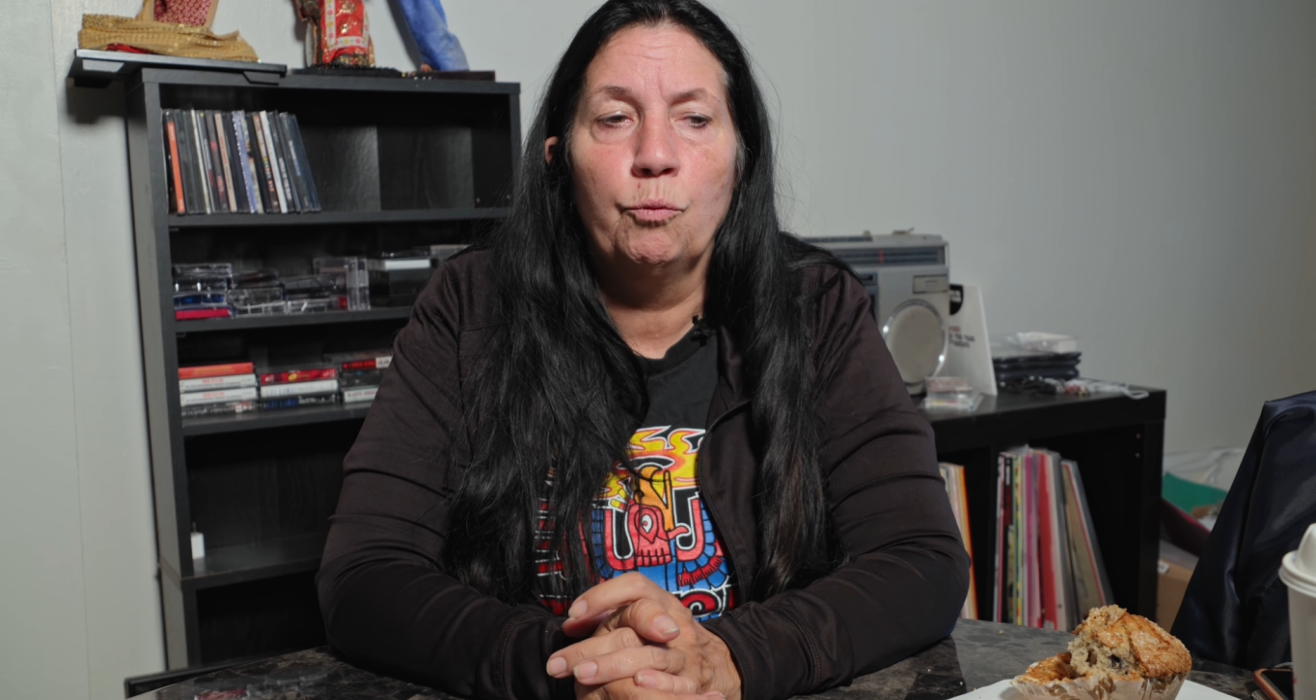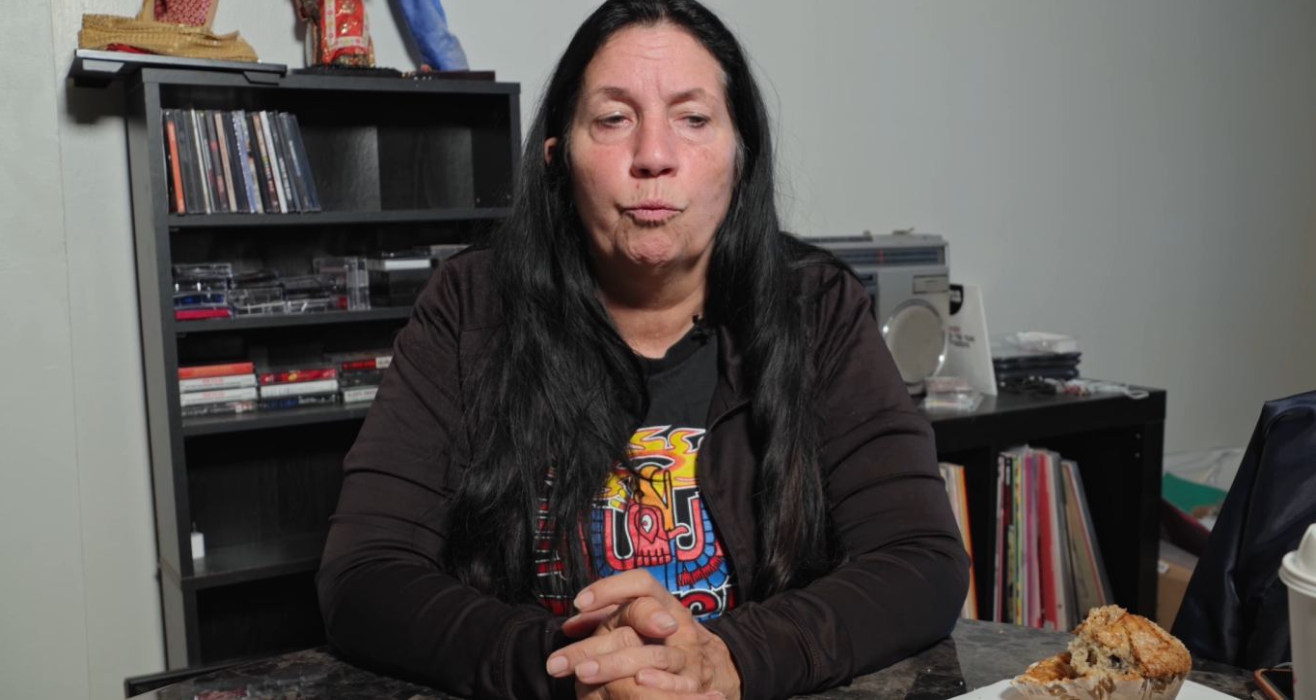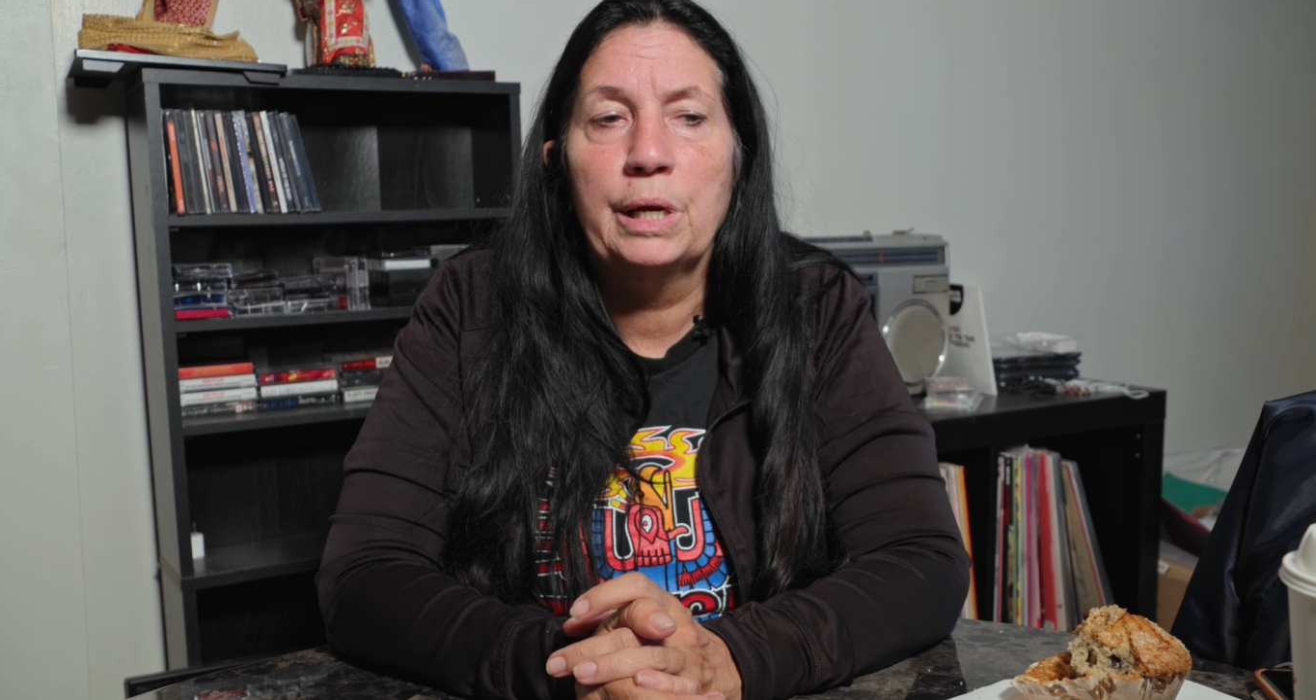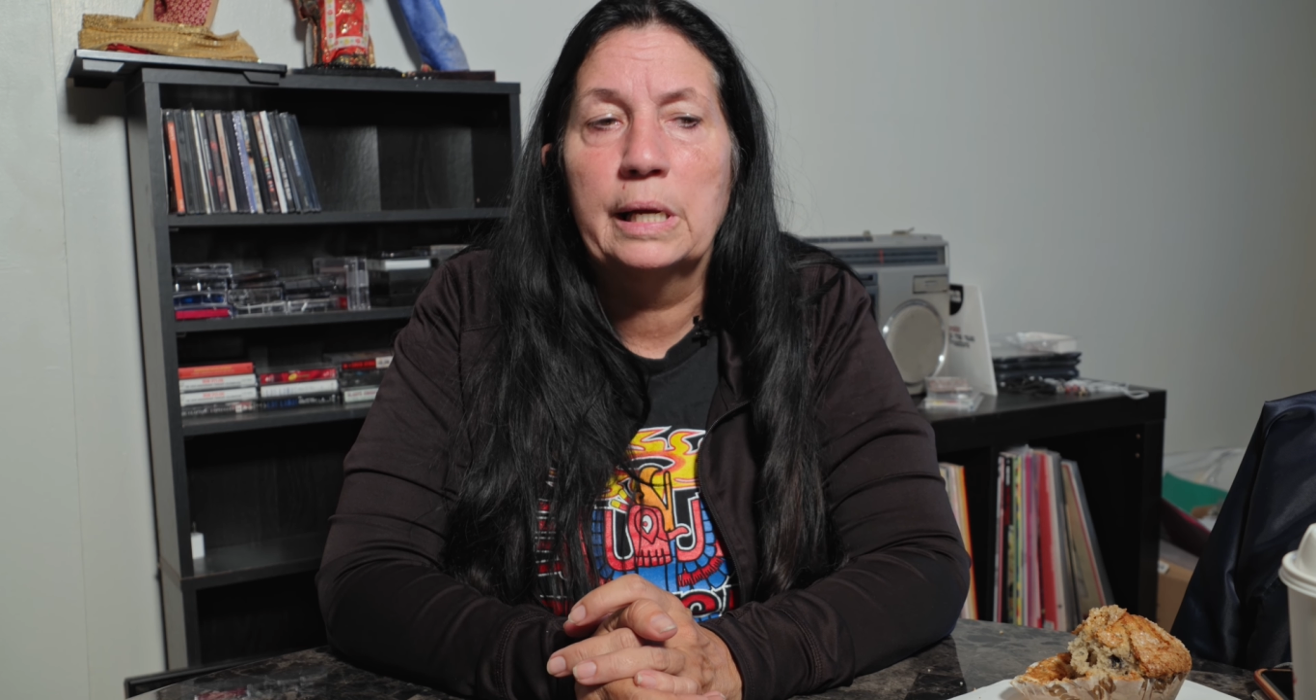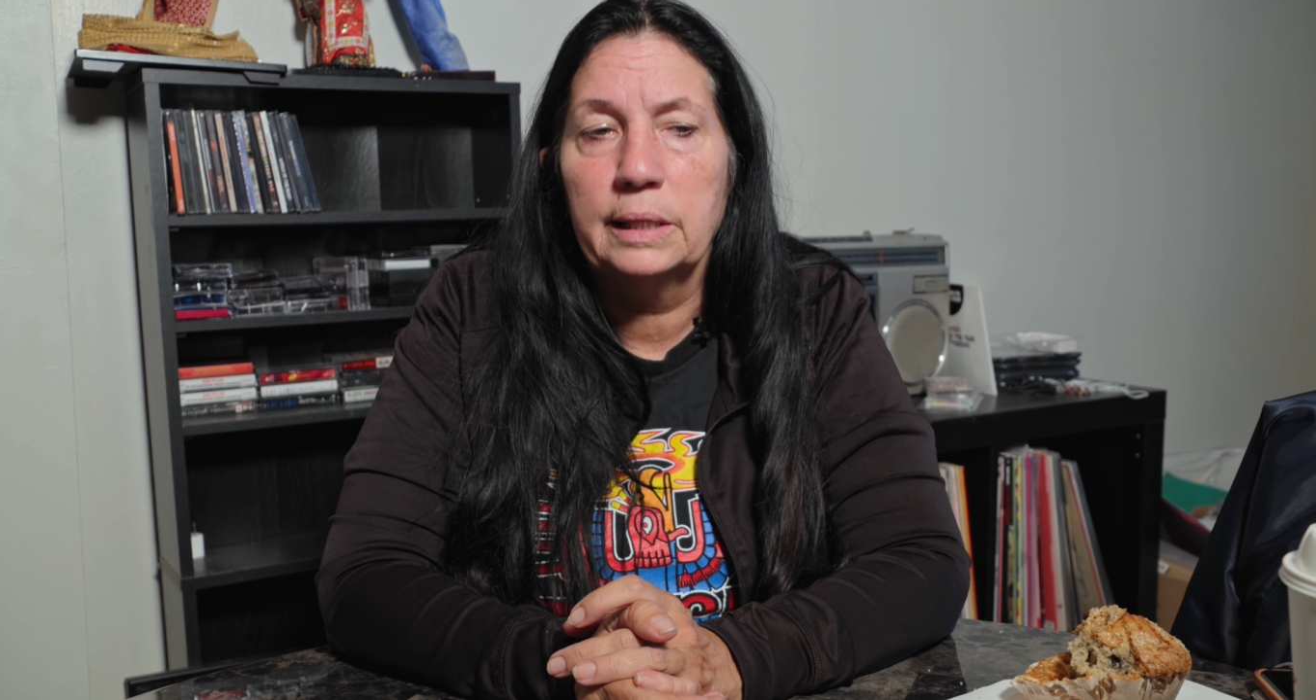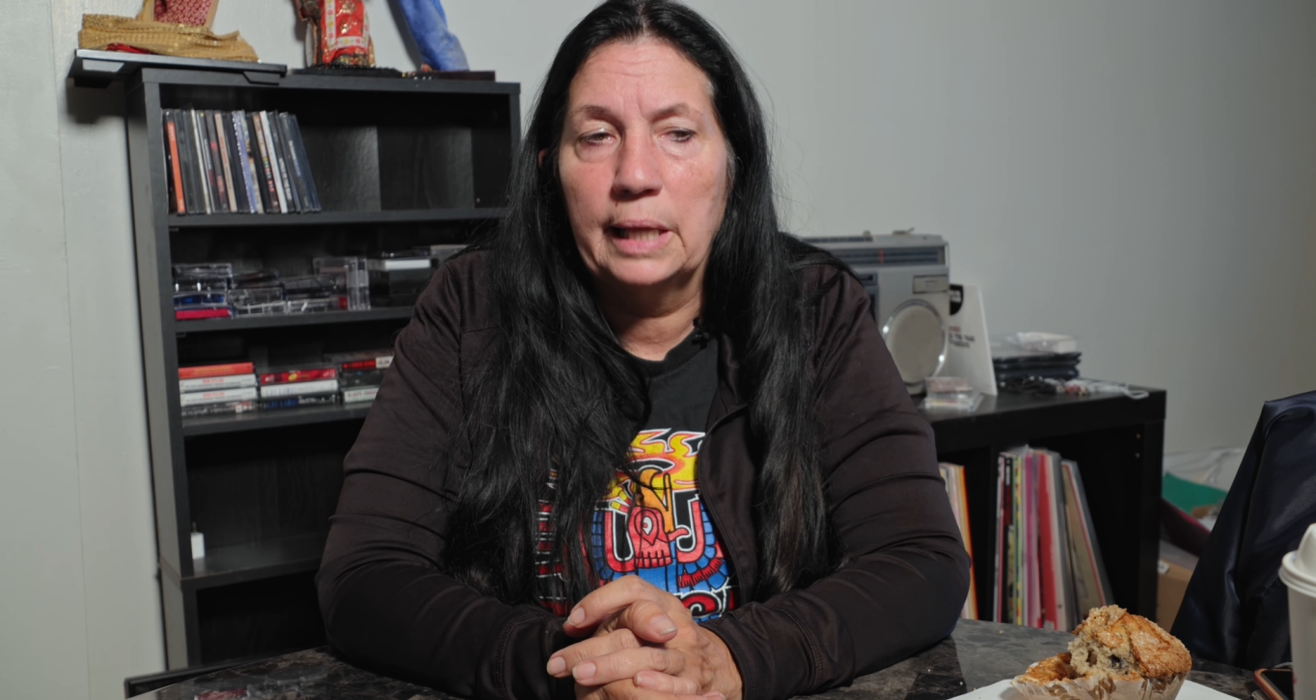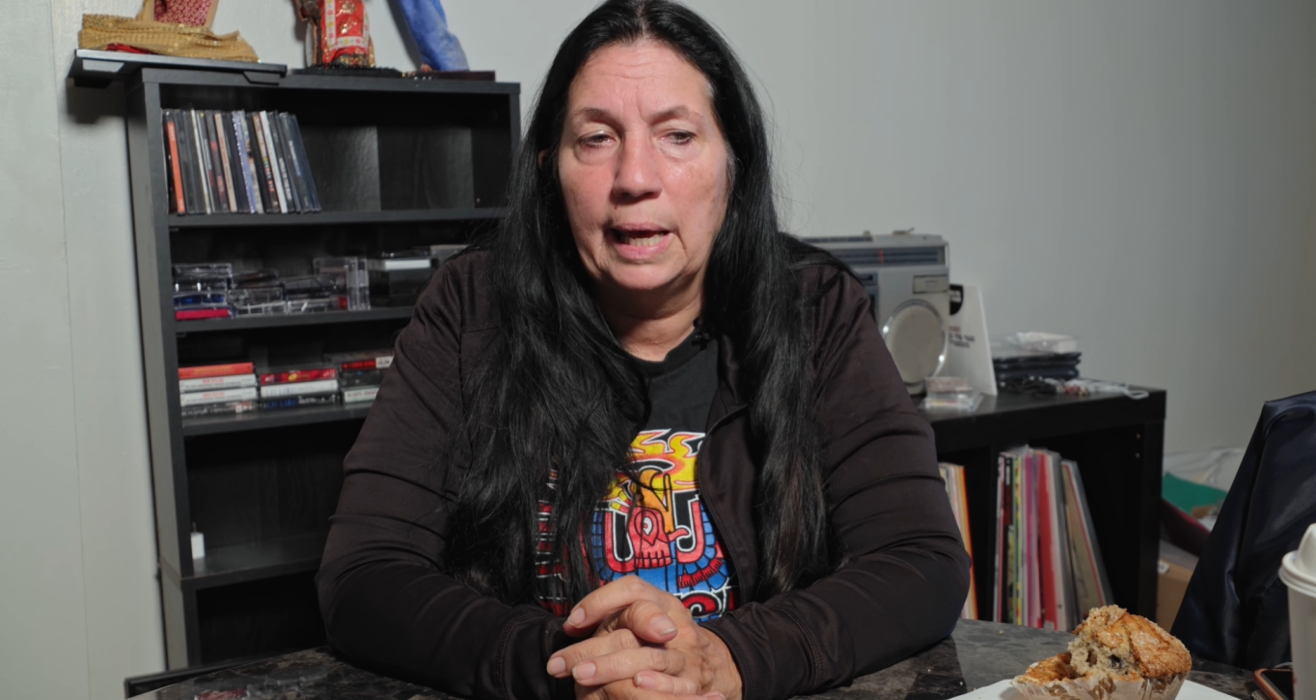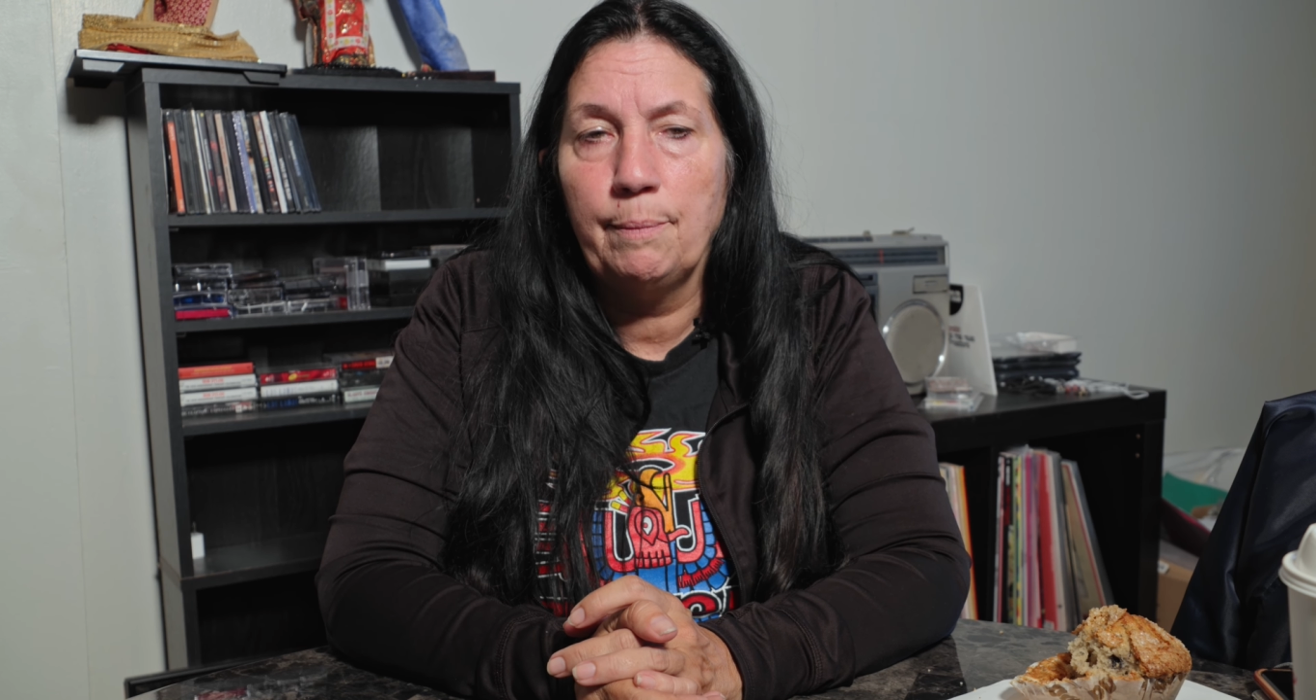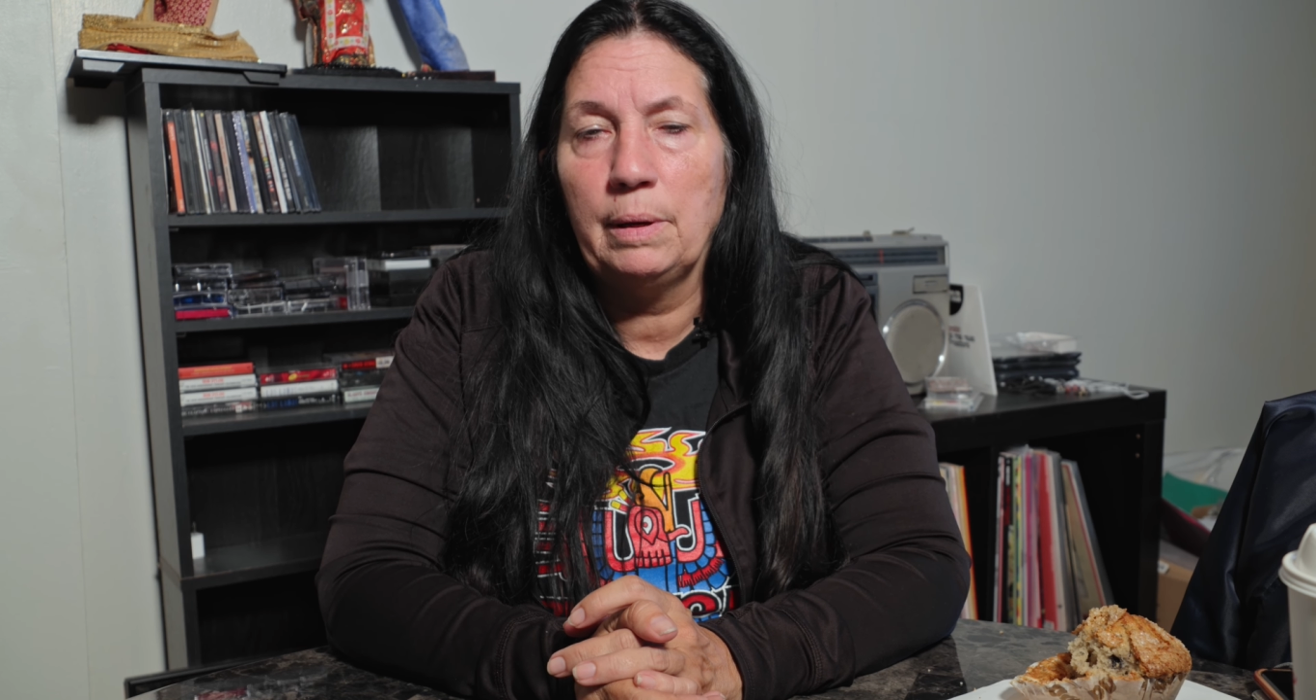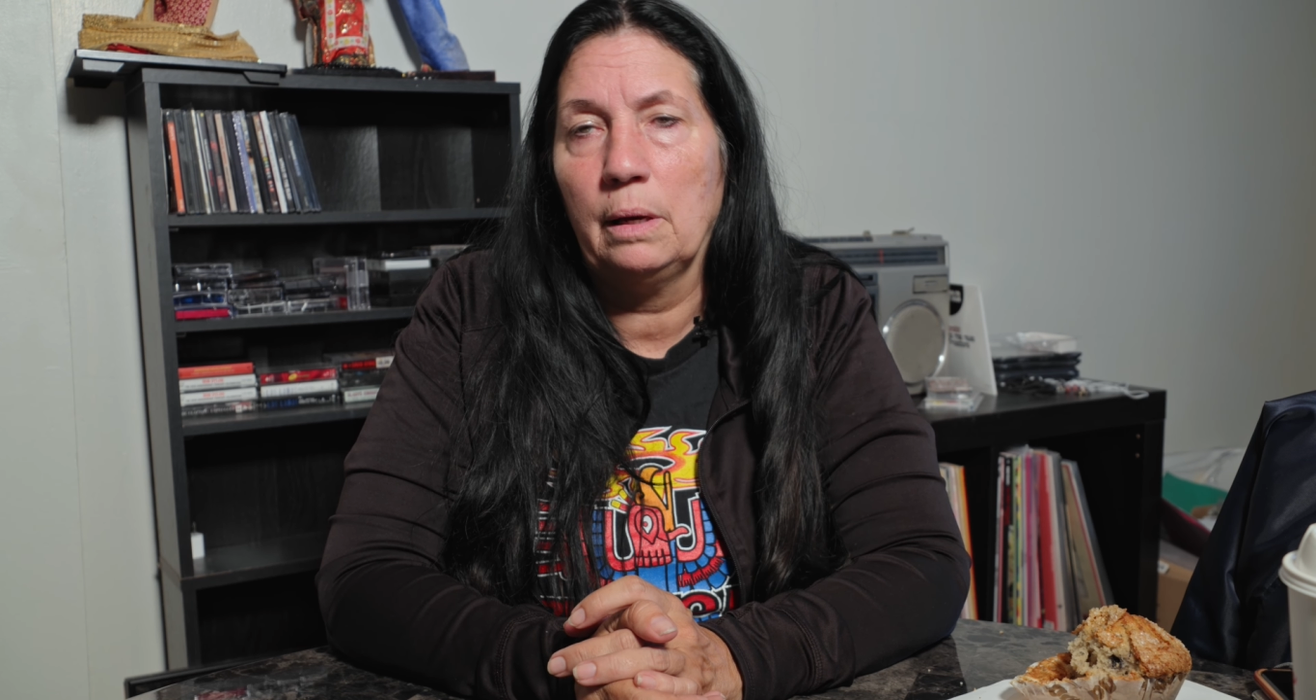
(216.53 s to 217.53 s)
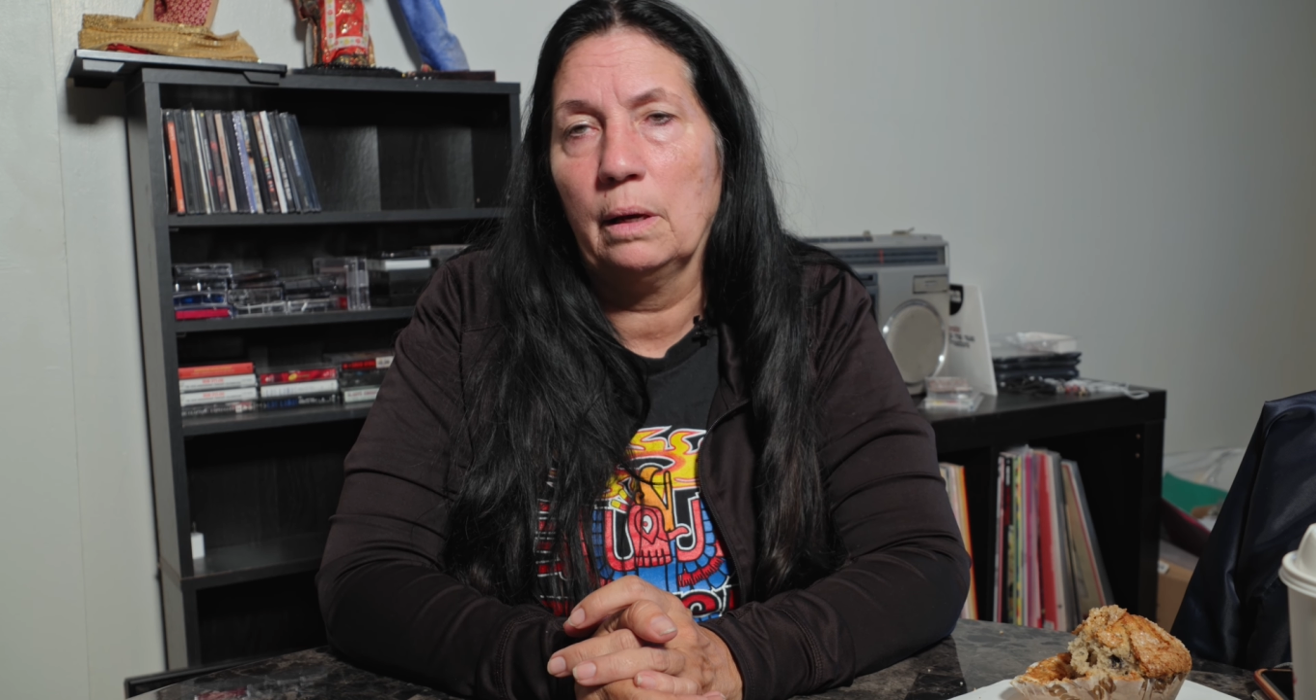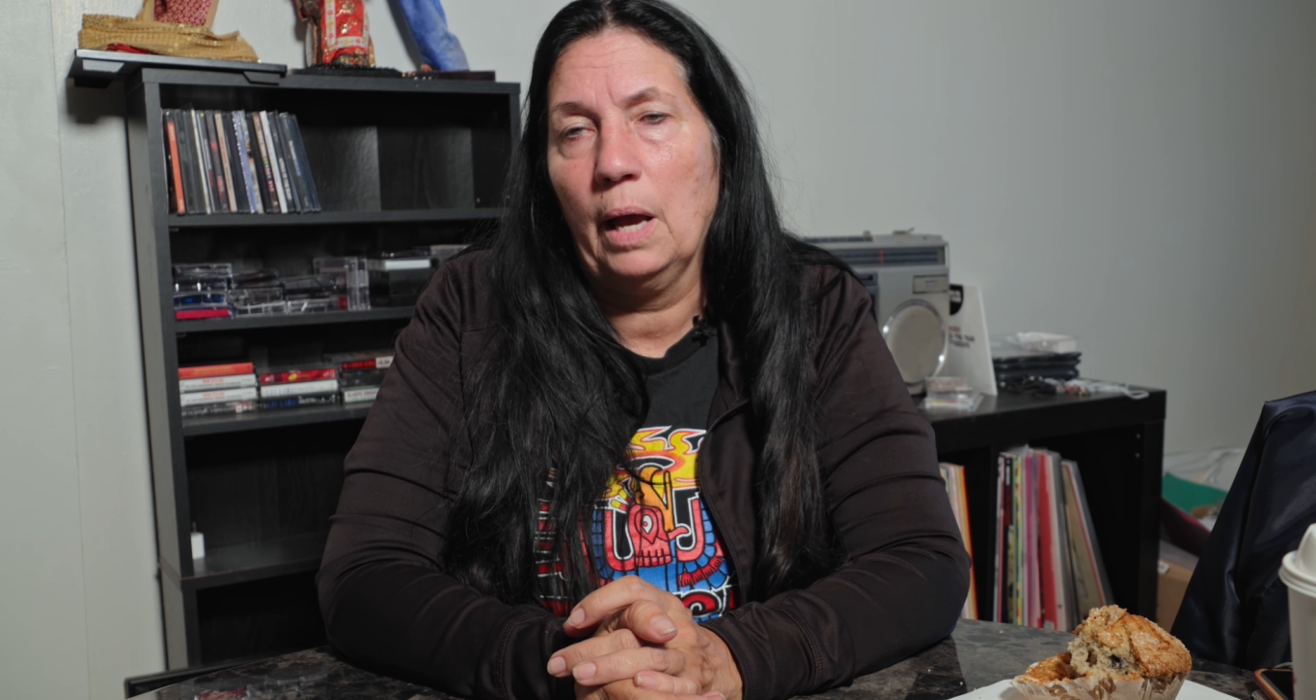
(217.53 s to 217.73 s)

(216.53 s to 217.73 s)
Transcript: reclaiming